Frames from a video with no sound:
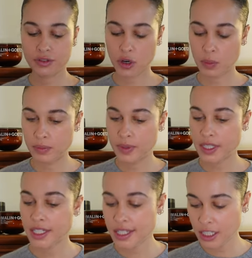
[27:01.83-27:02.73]
from
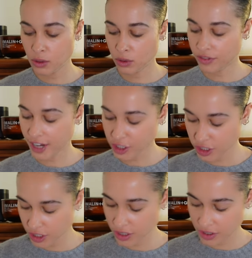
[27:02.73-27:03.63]
Dior
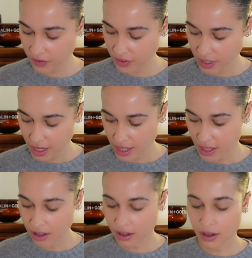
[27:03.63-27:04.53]
Fashion.
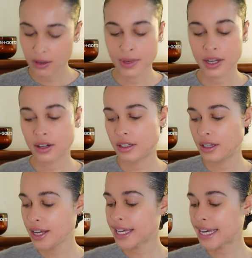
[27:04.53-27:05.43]
Oh my god,
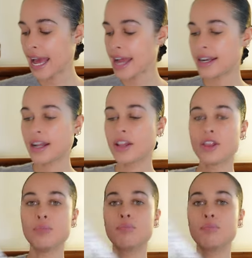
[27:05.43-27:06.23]
again, the